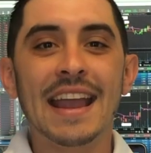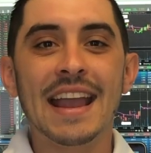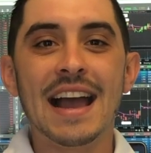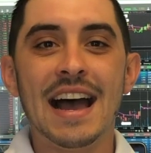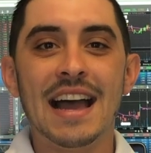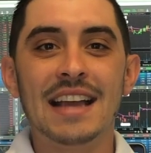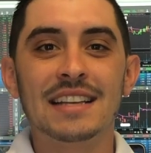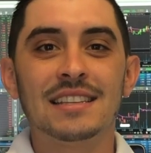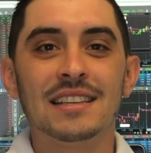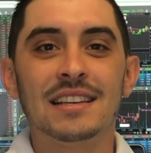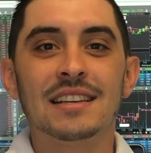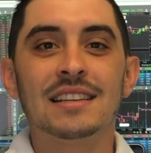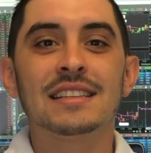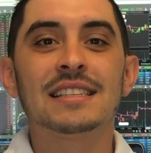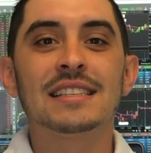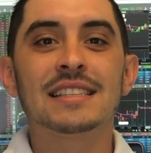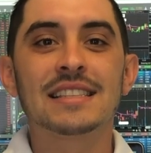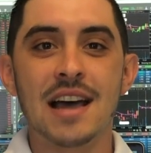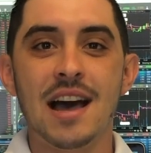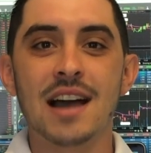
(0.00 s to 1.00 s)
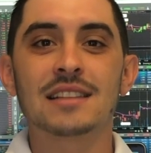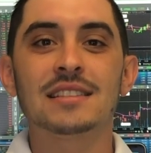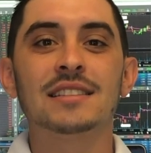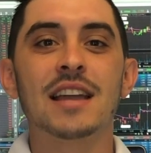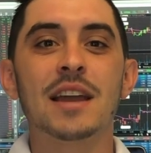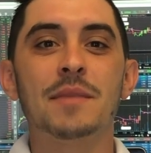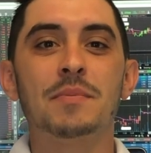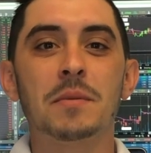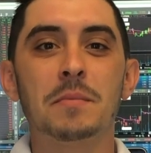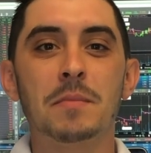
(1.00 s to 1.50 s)
guys, Stock
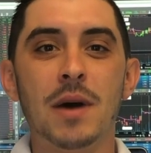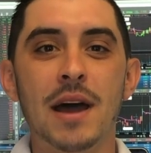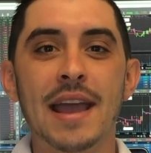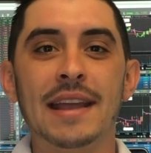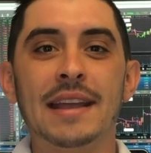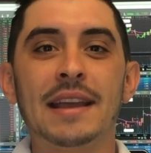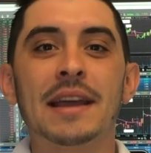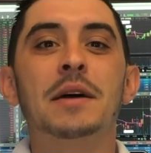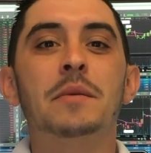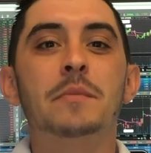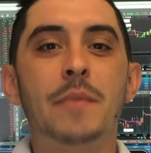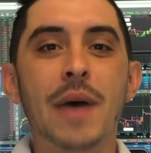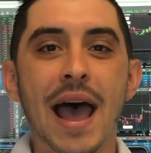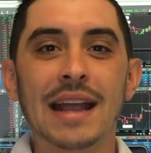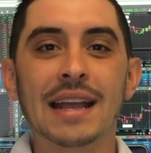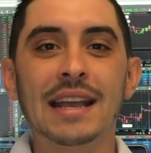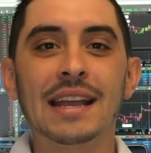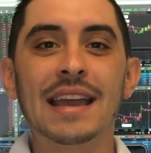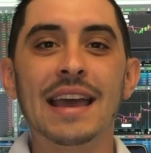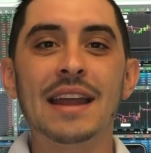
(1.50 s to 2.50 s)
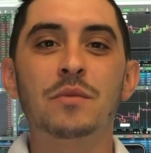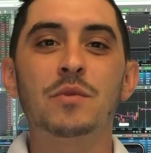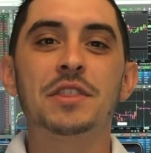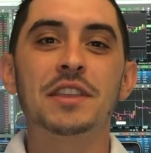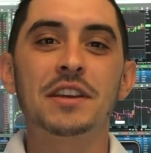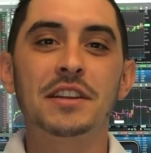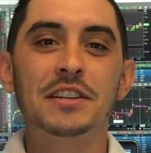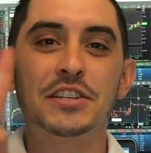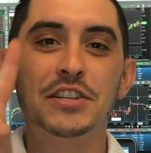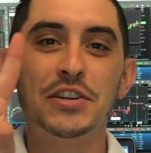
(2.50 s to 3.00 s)
Sniper Mike back again with
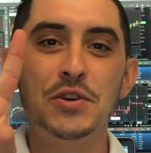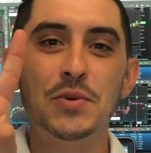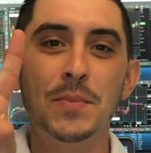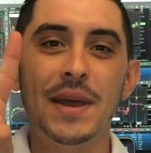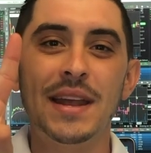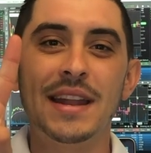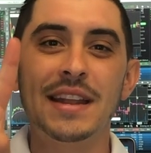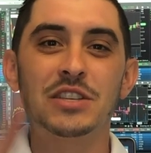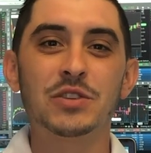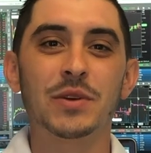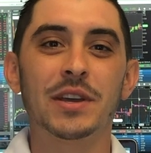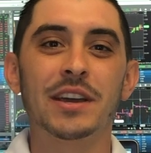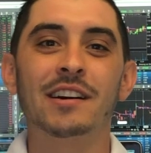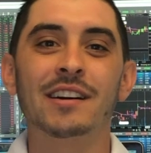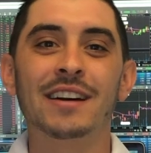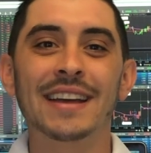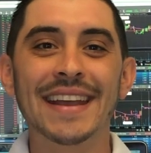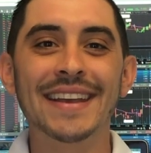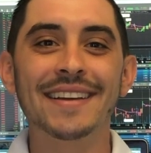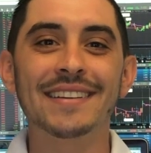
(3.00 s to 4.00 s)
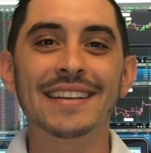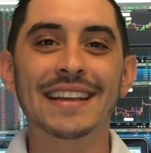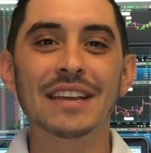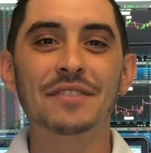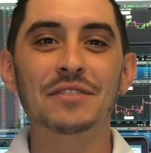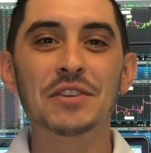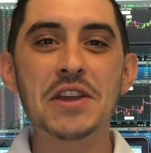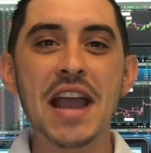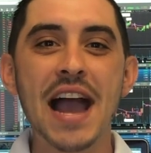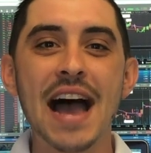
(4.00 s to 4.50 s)
a 2-minute drill. Here to
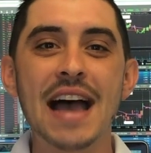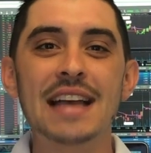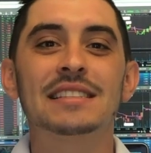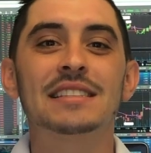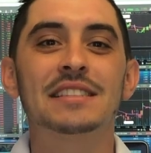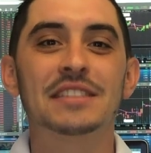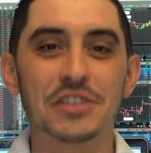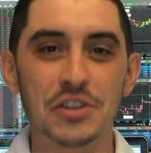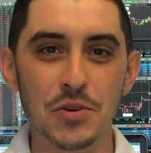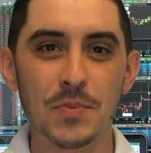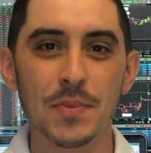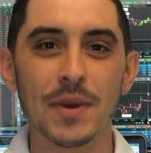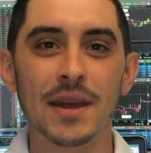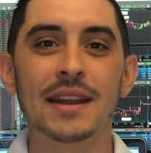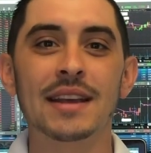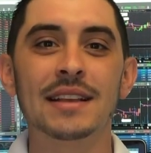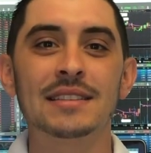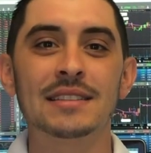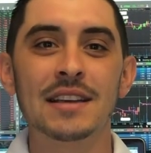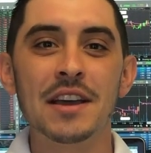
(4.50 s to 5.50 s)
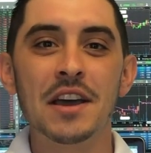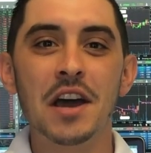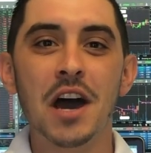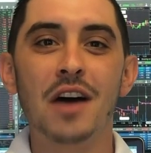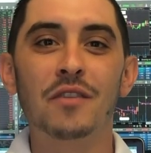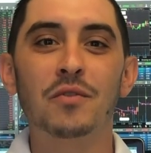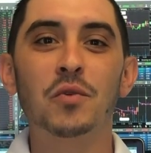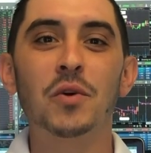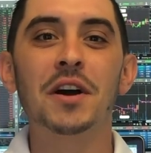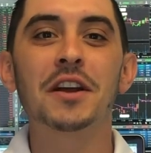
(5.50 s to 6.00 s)
give you guys 2 minutes
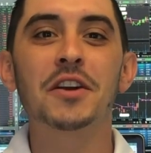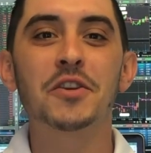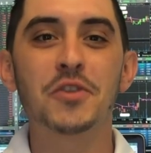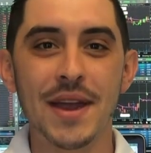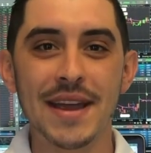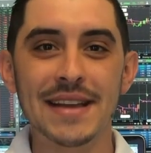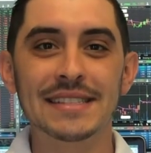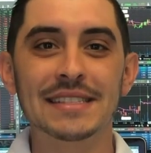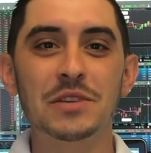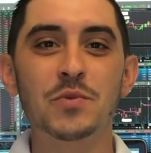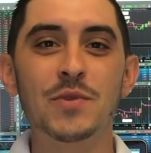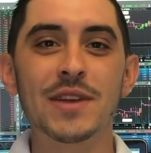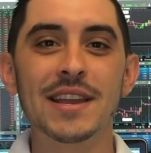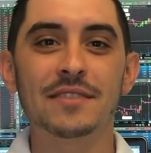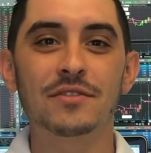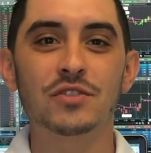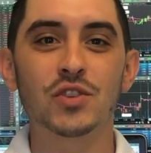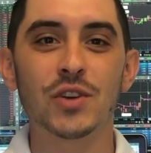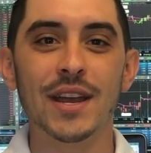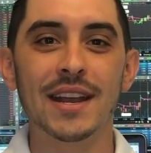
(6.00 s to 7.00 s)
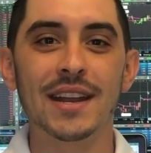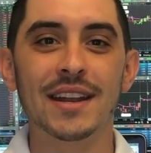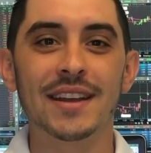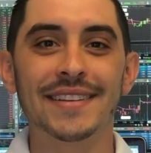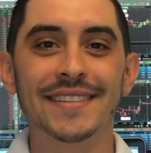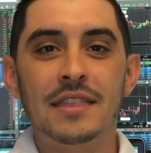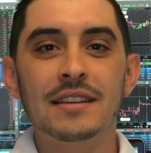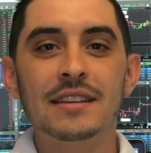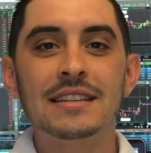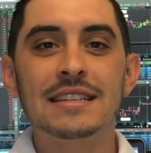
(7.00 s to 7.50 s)
of one crazy week of trading.
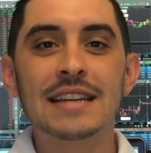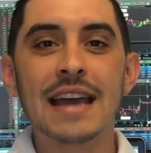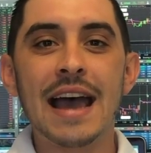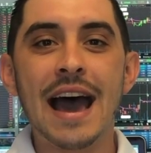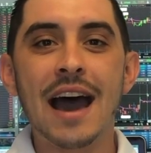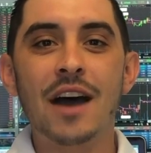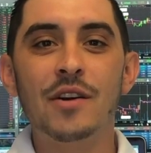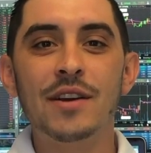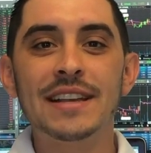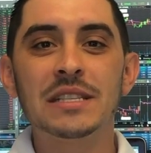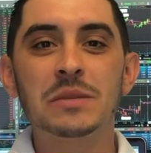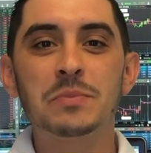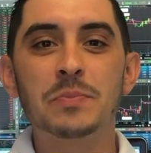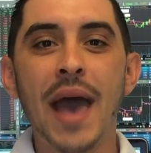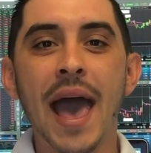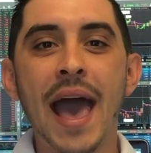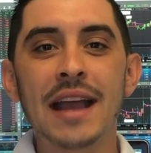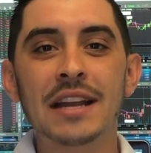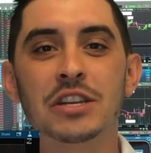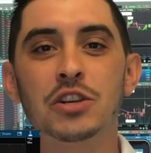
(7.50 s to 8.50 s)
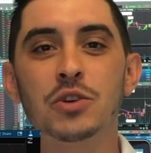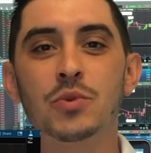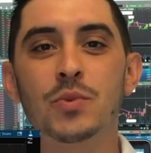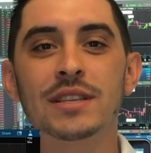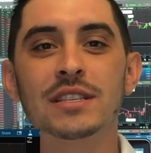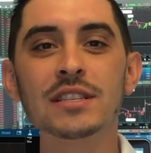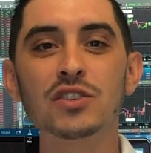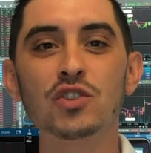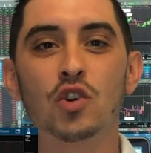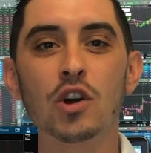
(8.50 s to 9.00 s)
The Dow is back to
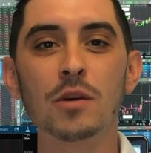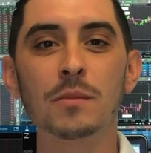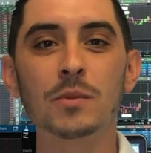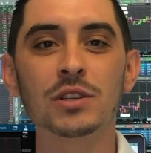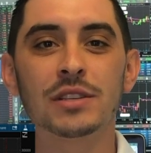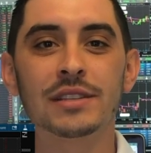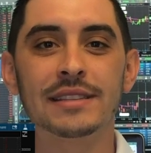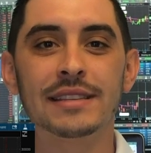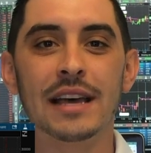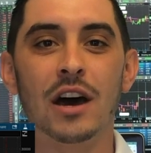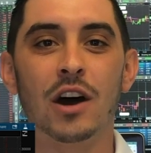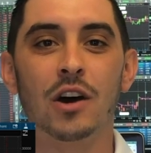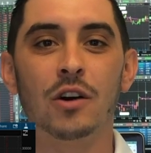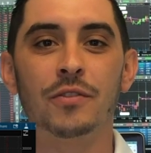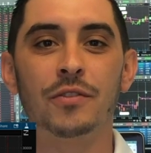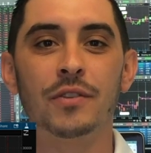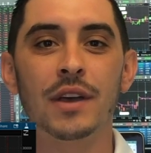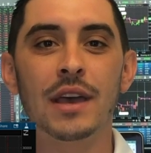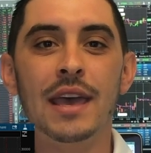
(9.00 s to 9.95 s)
its normal self.